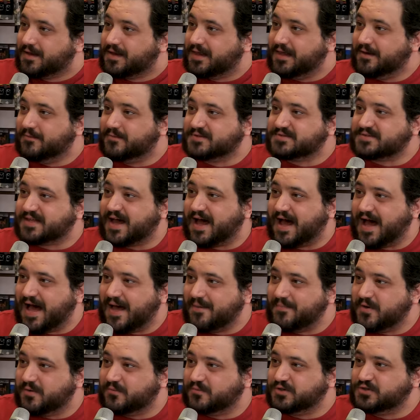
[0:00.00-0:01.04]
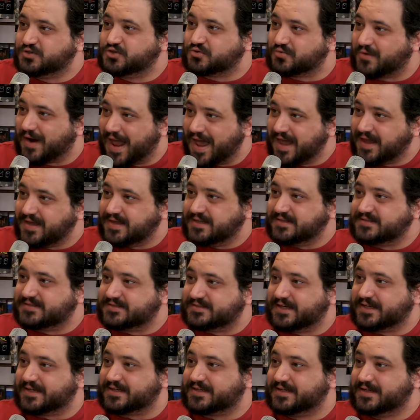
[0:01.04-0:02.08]
He was the Hobbit with dragon
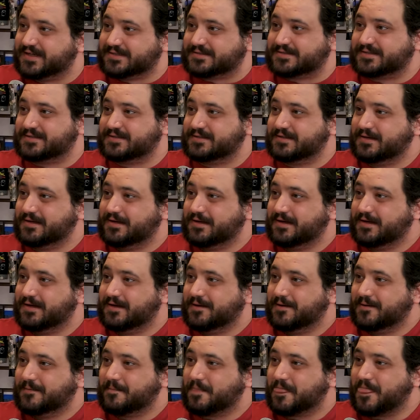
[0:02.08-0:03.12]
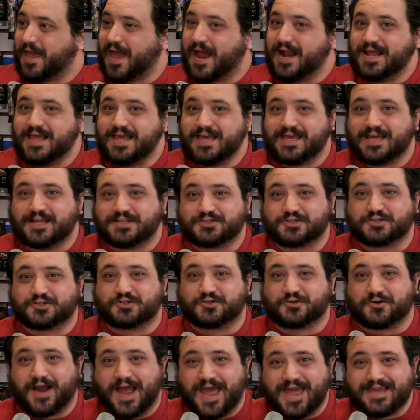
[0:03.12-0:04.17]
sickness, and he gets
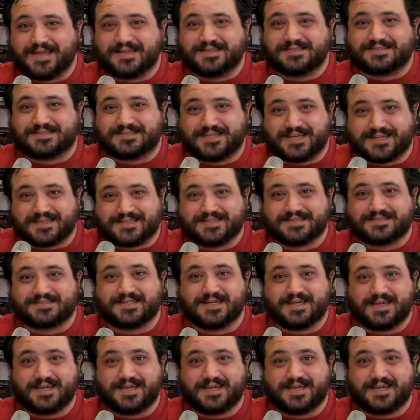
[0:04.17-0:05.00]
dragon sickness